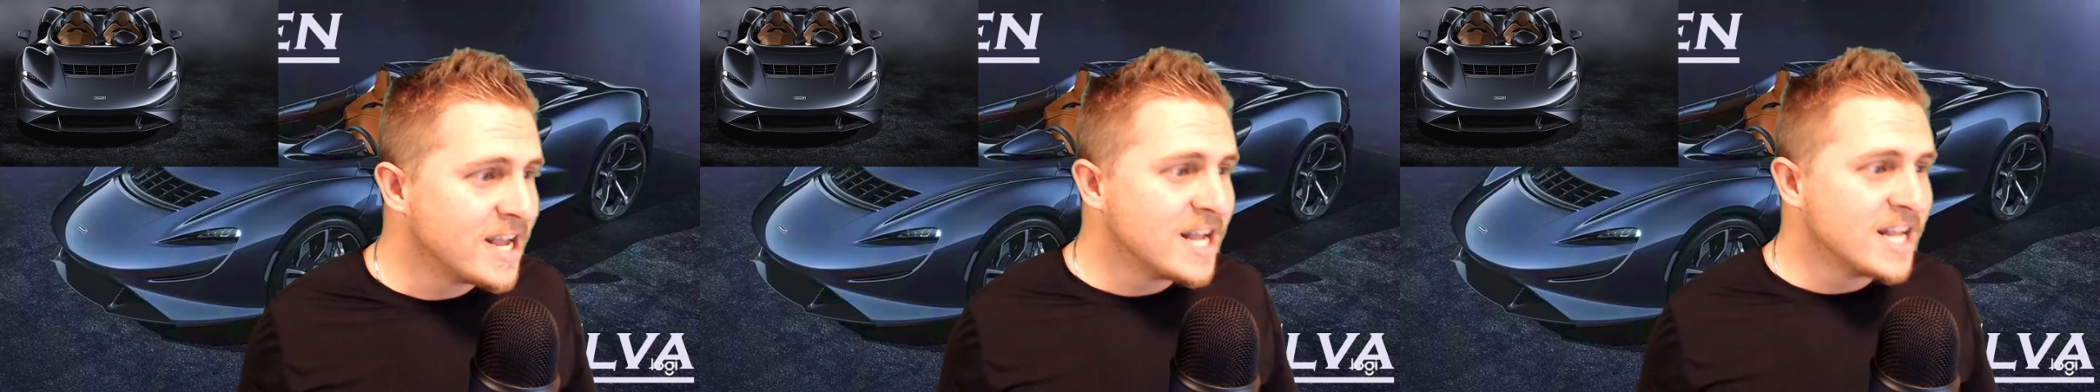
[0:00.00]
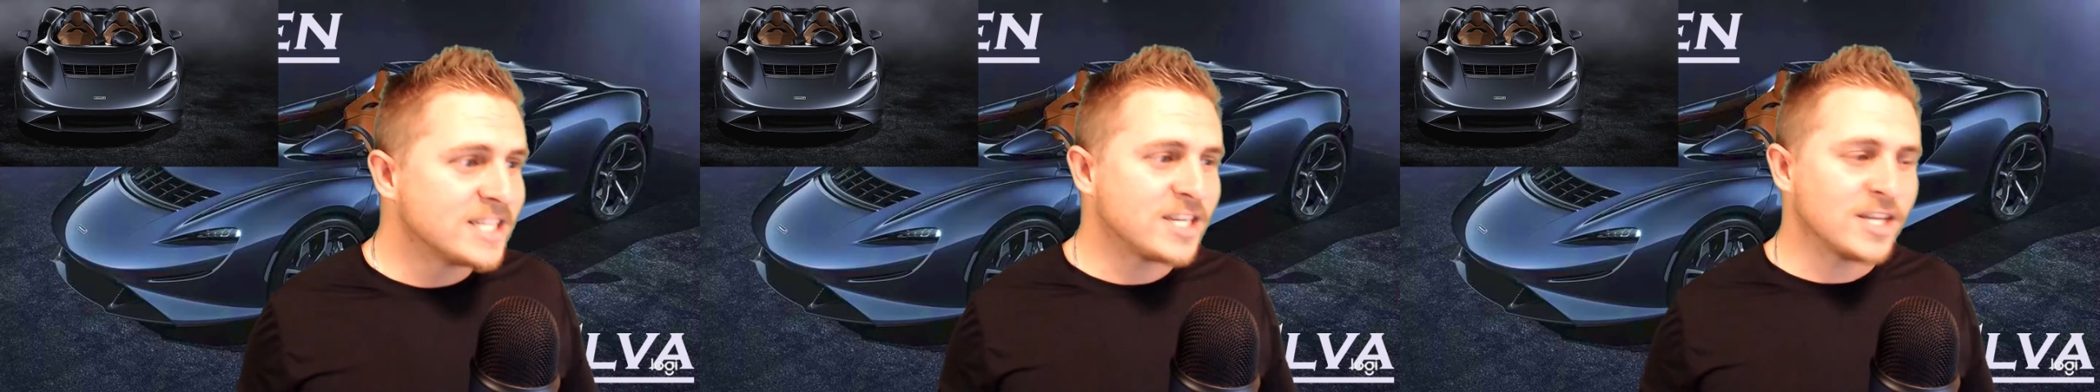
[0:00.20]

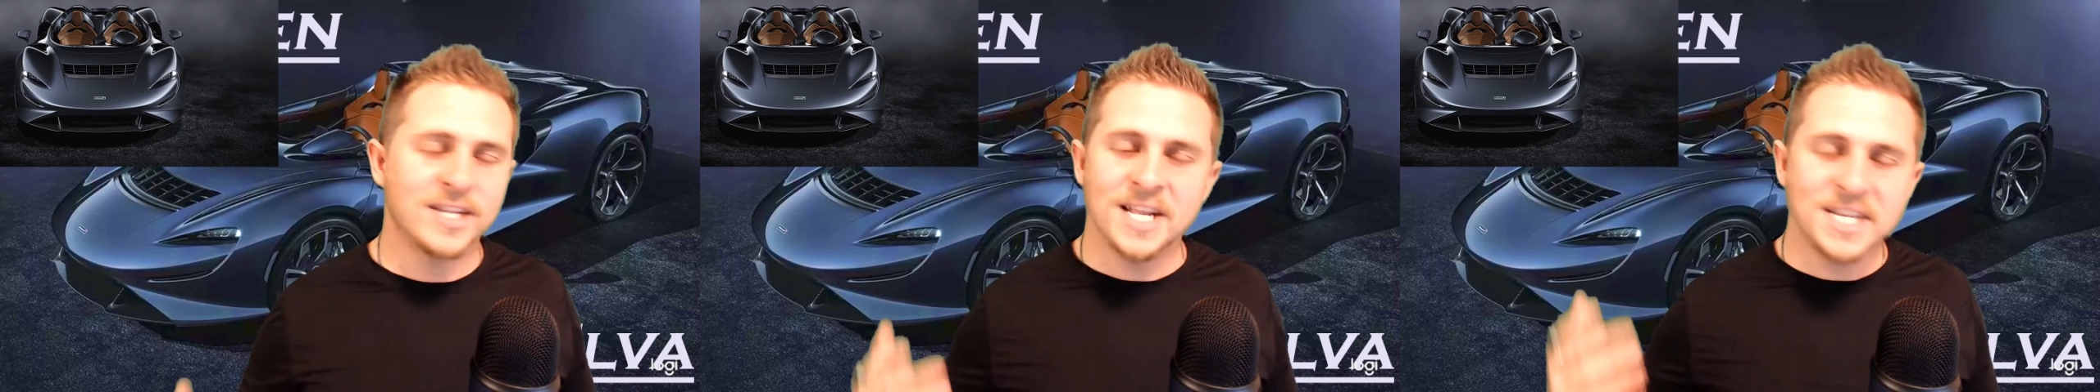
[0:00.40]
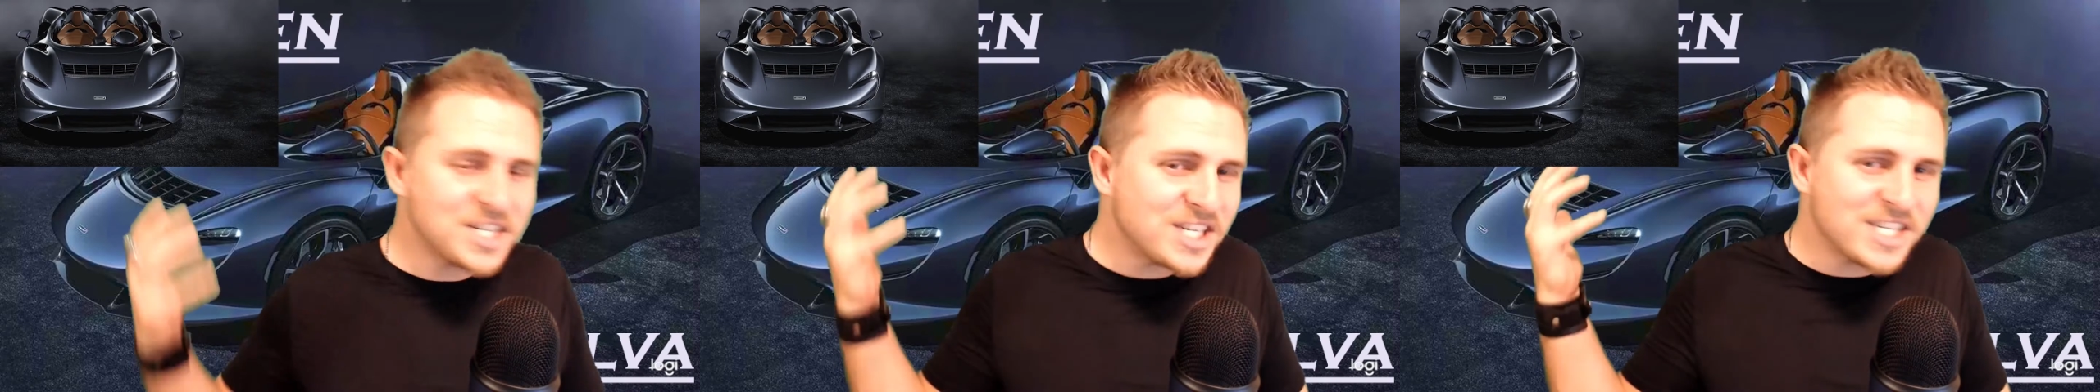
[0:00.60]
So
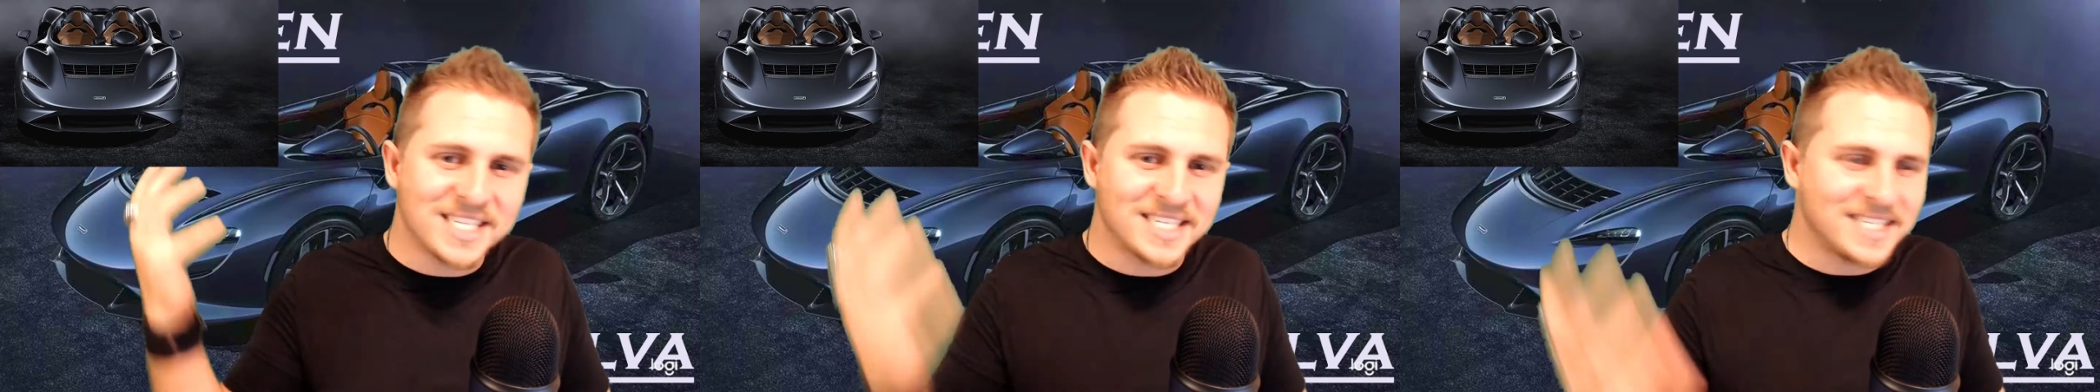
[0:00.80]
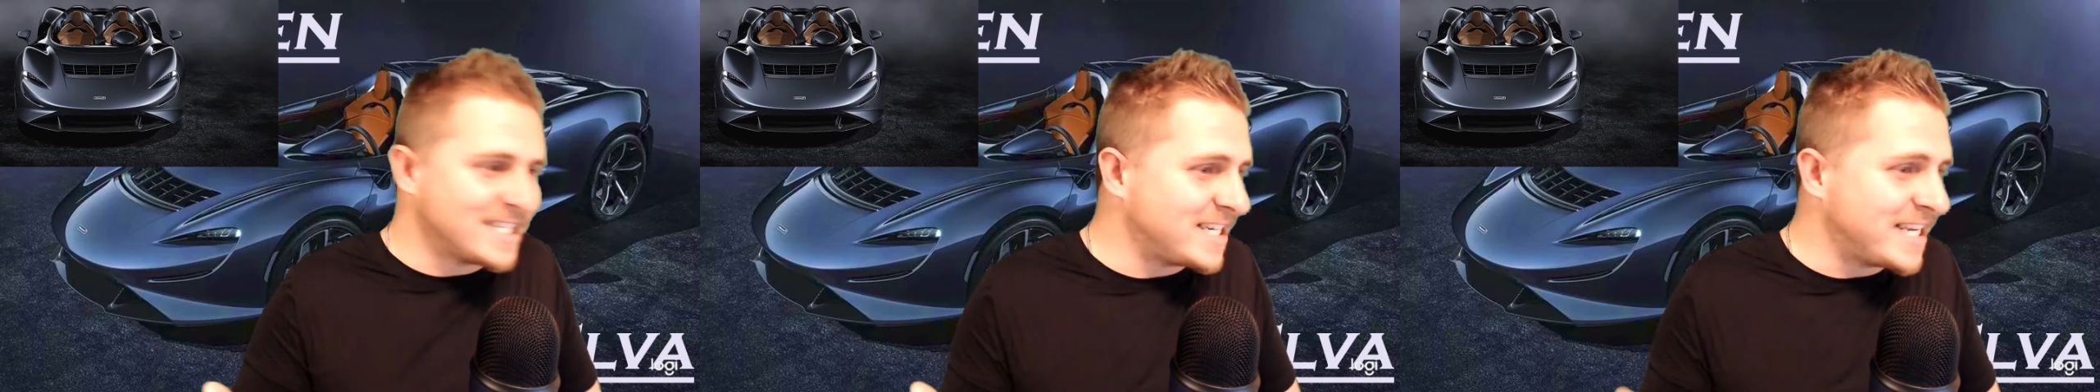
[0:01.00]
let's just
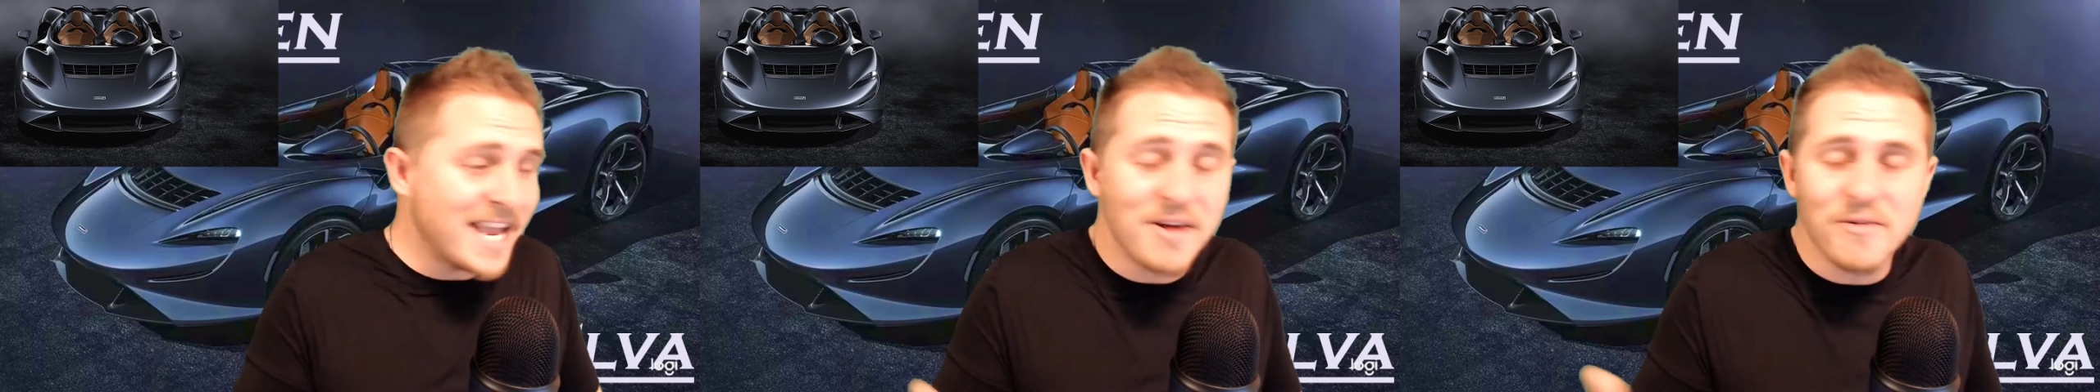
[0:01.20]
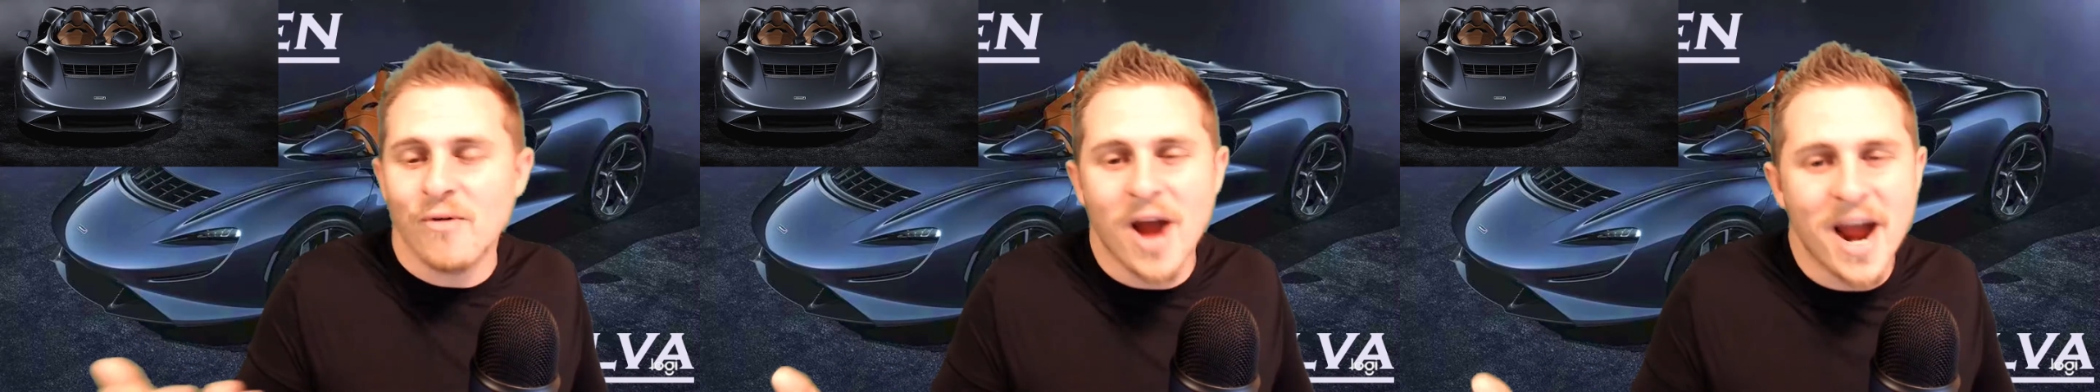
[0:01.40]
get
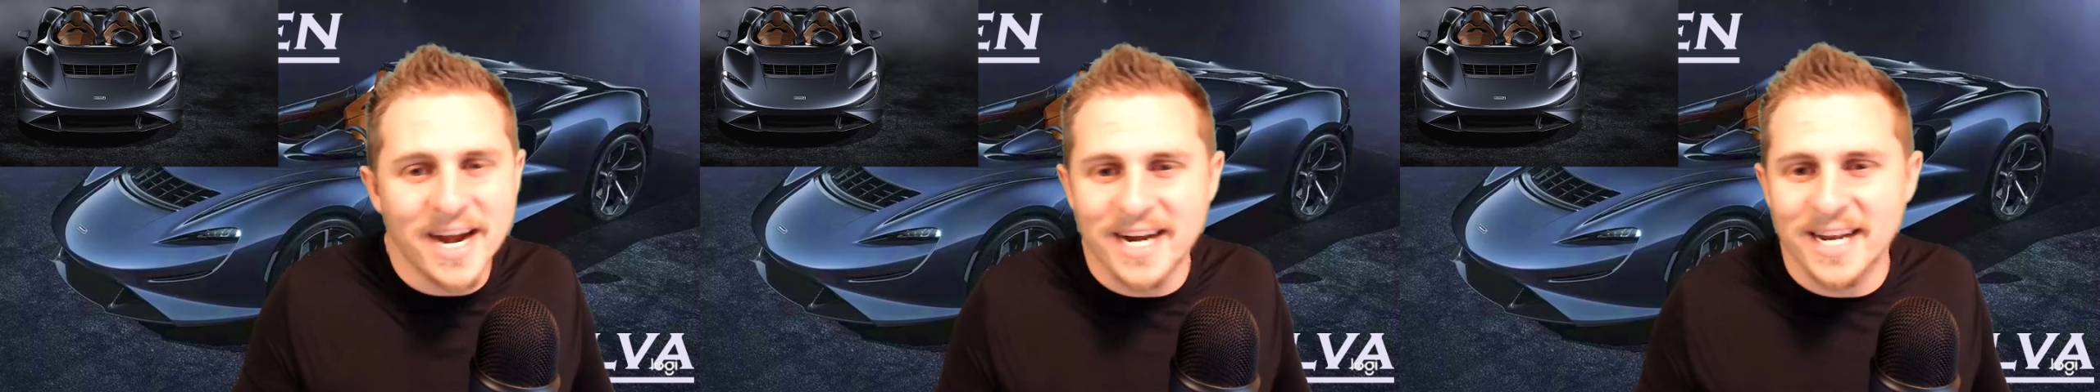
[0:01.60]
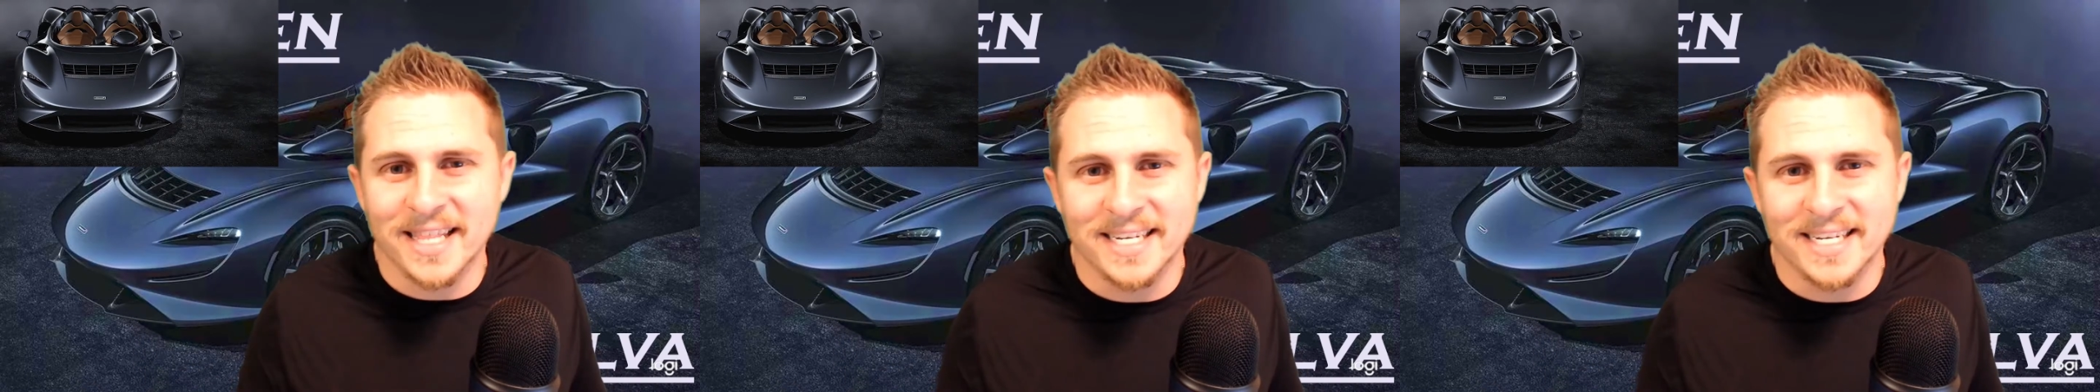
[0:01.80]
right into the